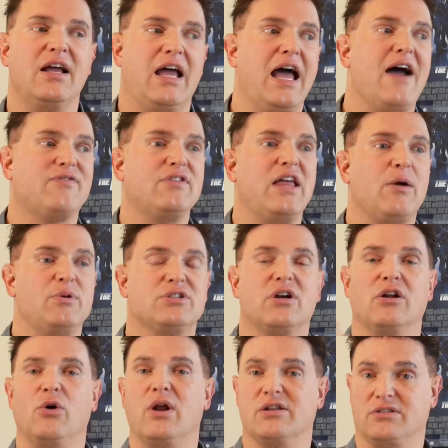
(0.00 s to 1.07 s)
After that, we
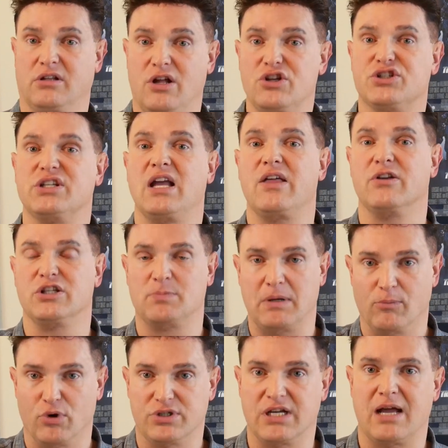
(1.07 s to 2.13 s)
started going out to lunch together and
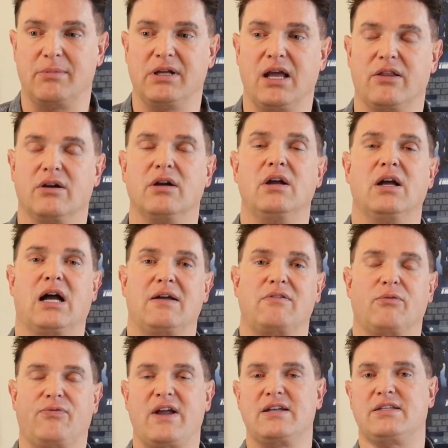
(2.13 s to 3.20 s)
spending more time together. I have
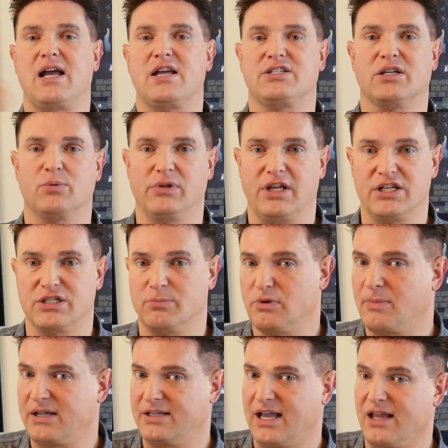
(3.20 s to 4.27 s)
a fantastic relationship with
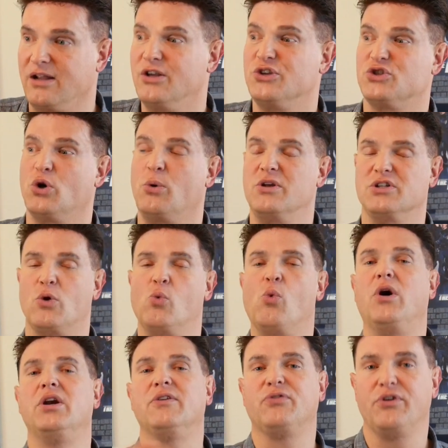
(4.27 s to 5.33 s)
my dad. So it is a
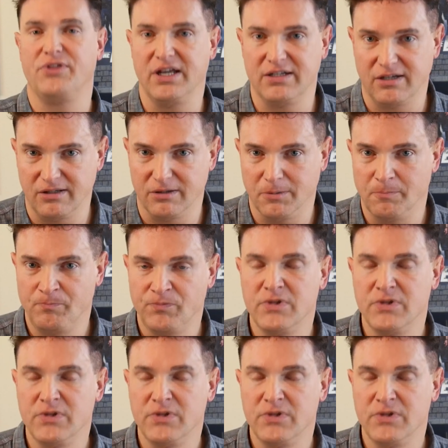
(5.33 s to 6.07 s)
wonderful thing to do.